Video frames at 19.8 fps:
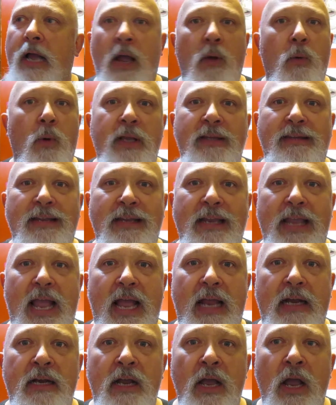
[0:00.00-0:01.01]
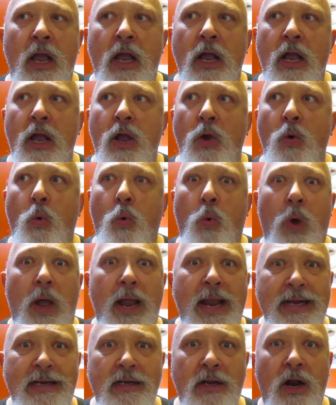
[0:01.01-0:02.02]
went to get
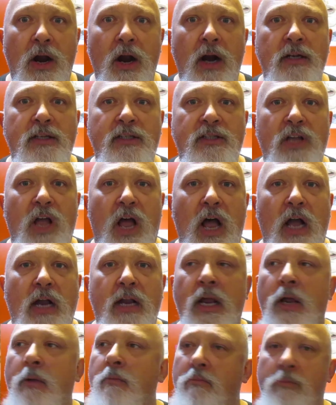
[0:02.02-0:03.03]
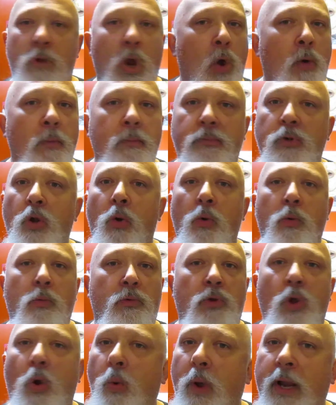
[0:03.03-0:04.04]
white cardstock. No
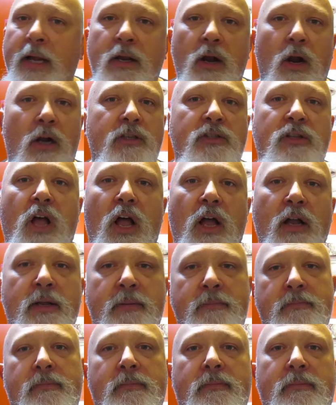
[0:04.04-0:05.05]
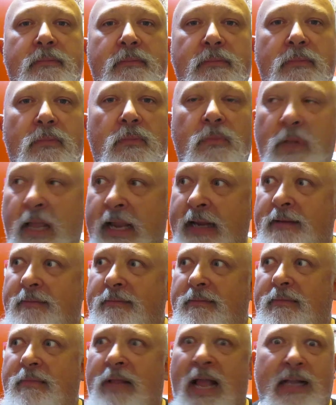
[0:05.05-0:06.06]
white cardstock.
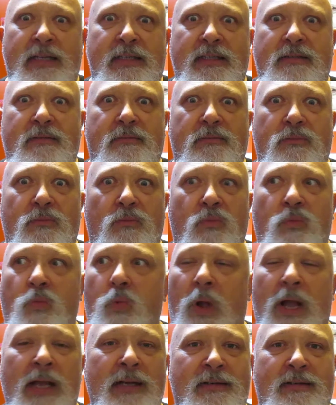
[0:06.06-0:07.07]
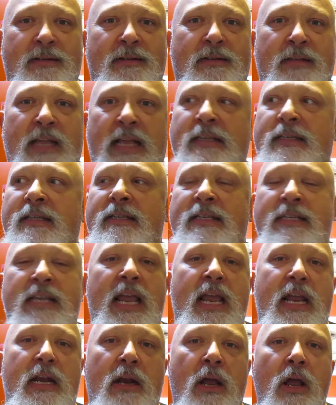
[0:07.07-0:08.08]
That's
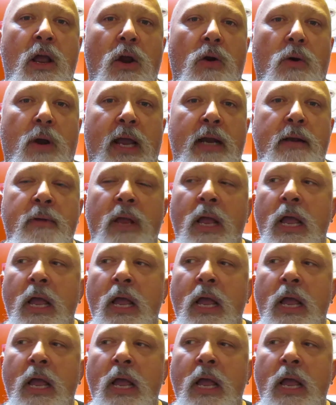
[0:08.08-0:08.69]
insane, right?